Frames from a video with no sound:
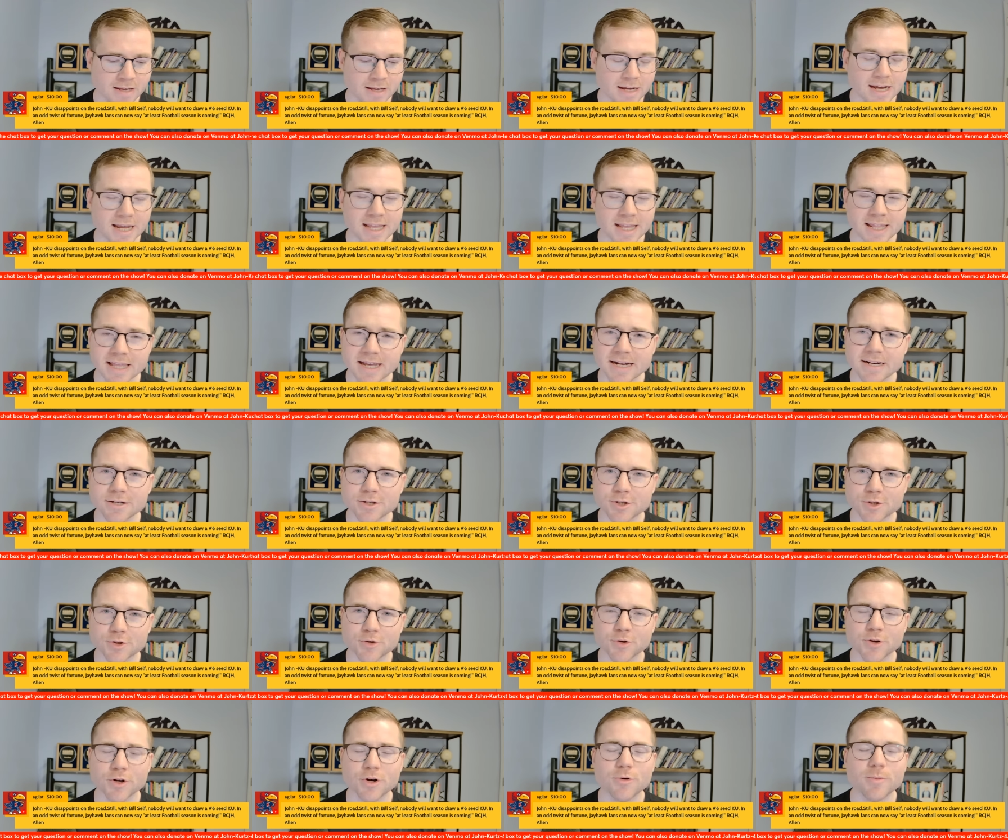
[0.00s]
Hey, that
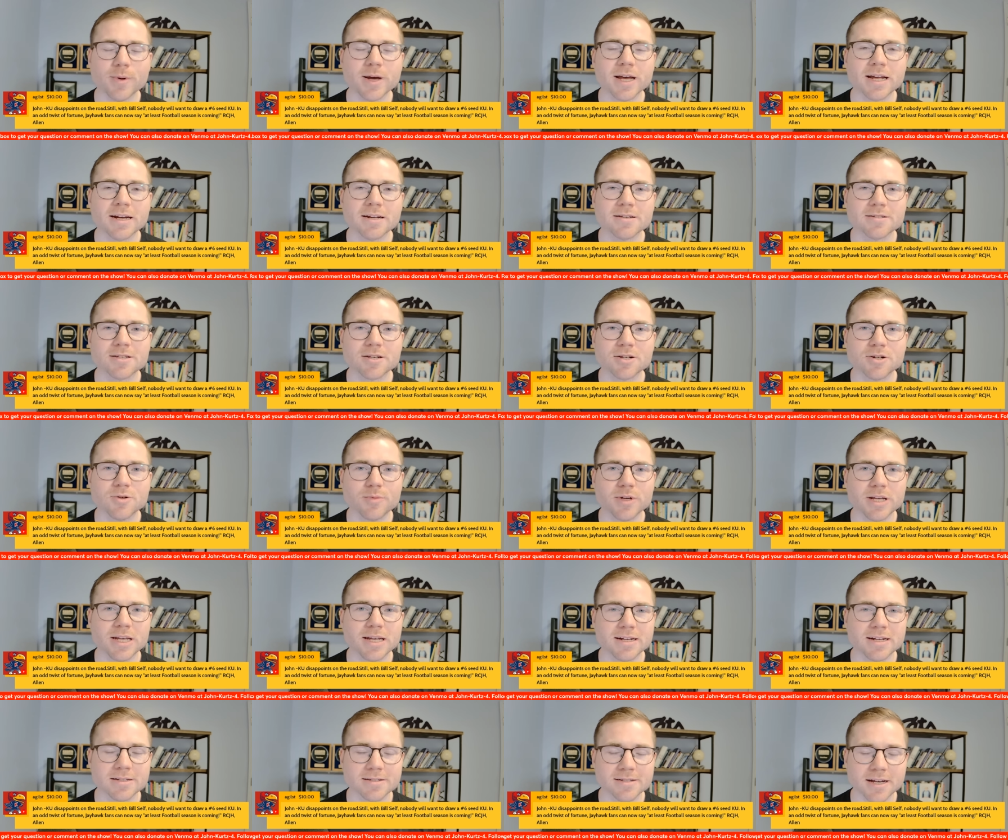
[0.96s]
is true, man. It's going to
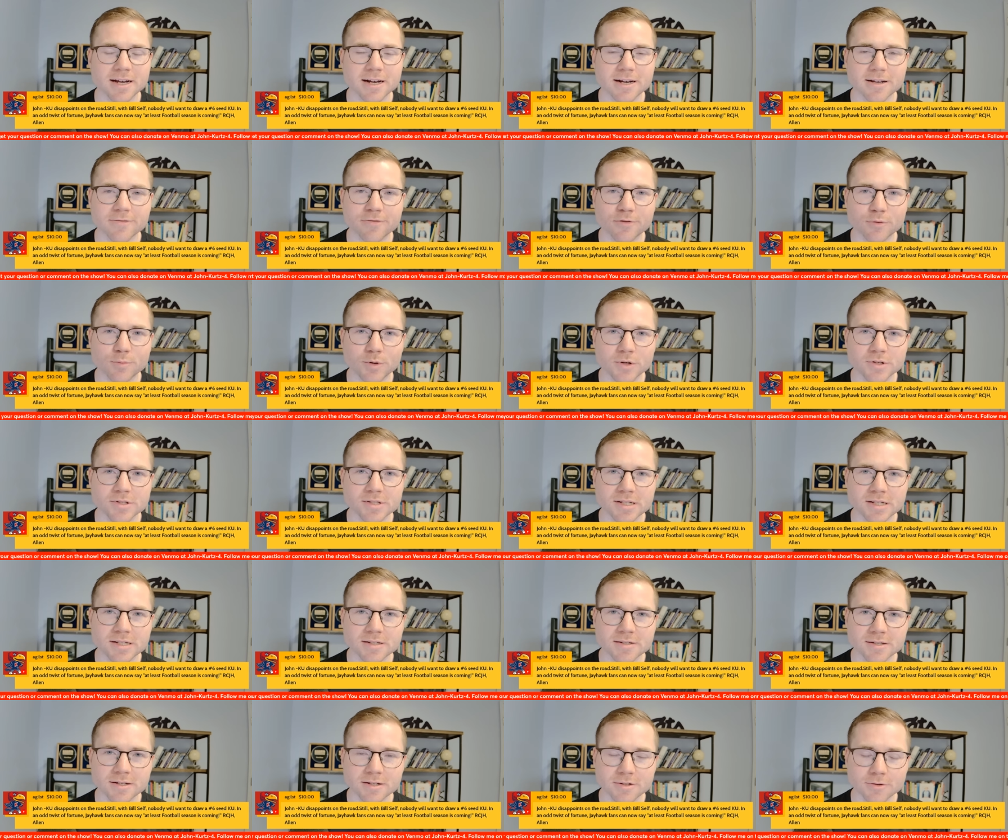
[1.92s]
be an exciting football
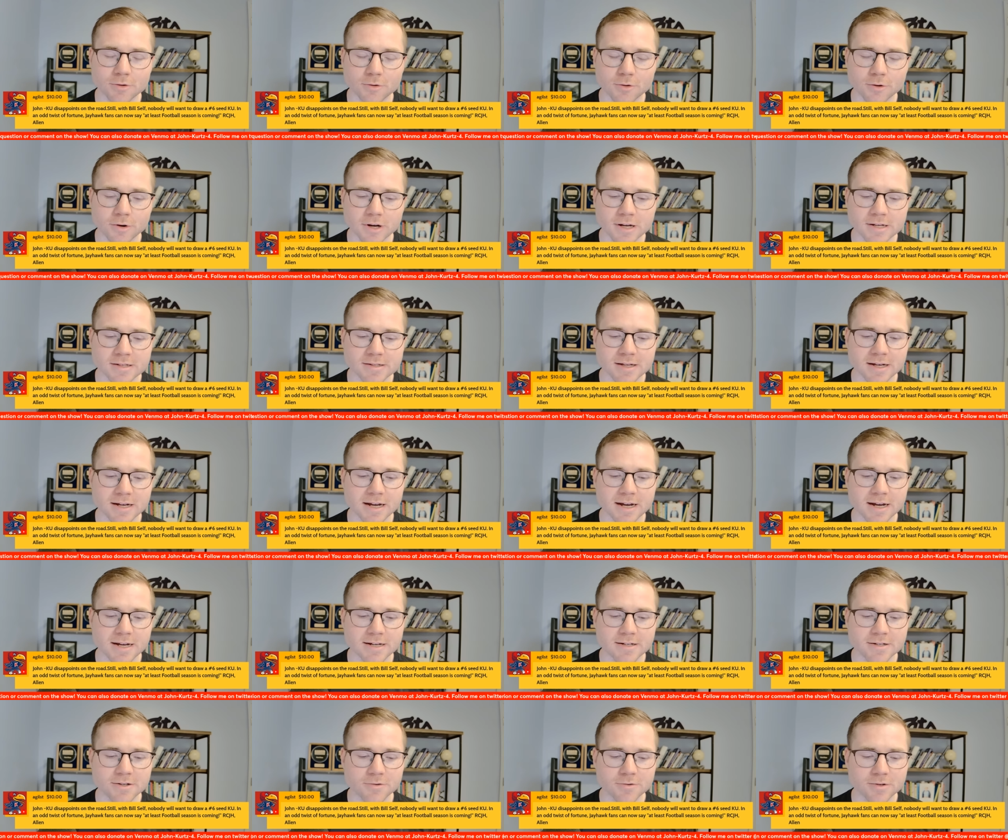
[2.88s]
season in Lawrence.
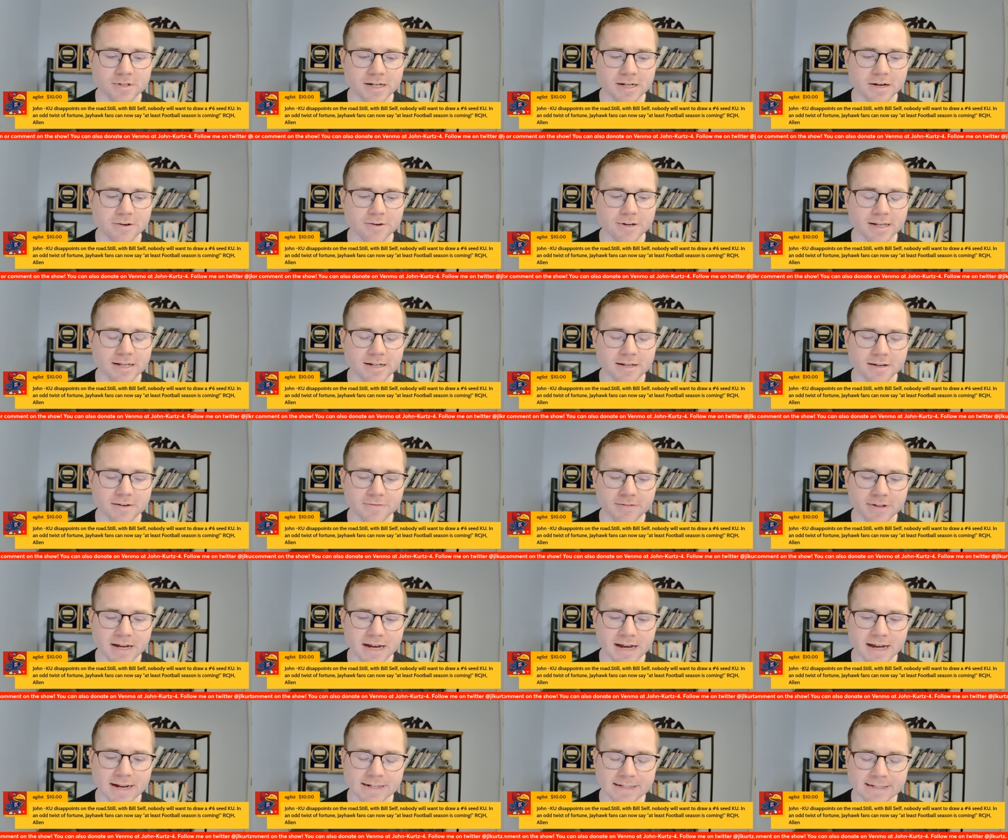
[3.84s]
I don't doubt any of
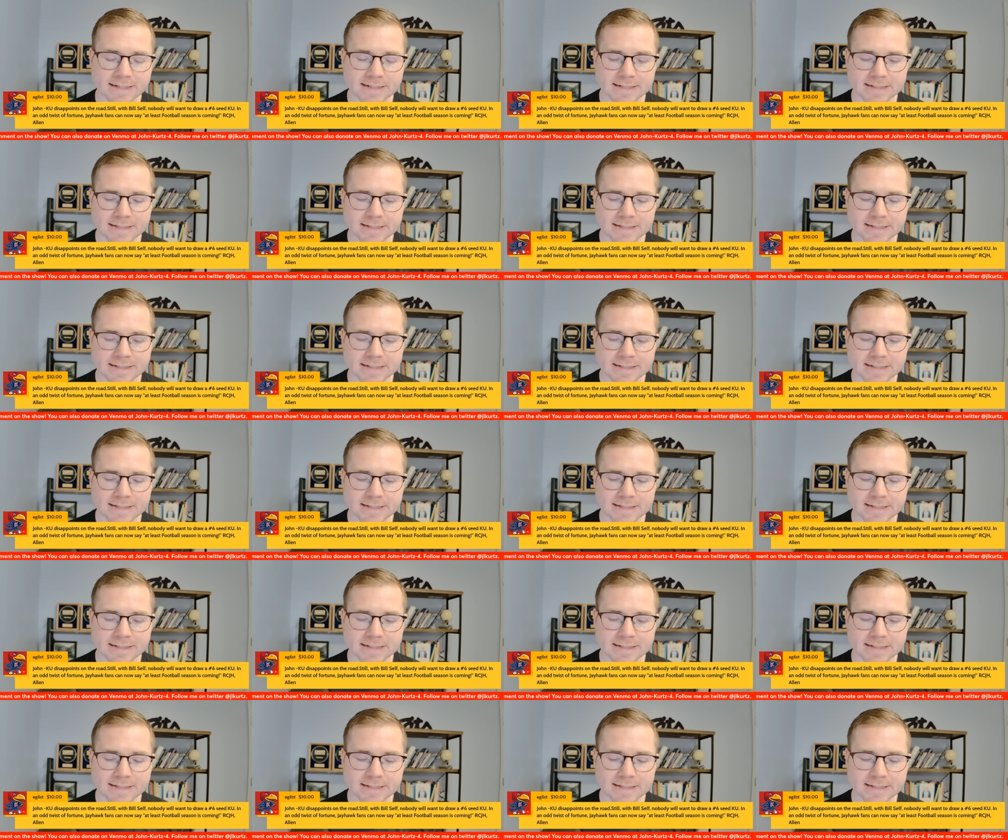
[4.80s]
that.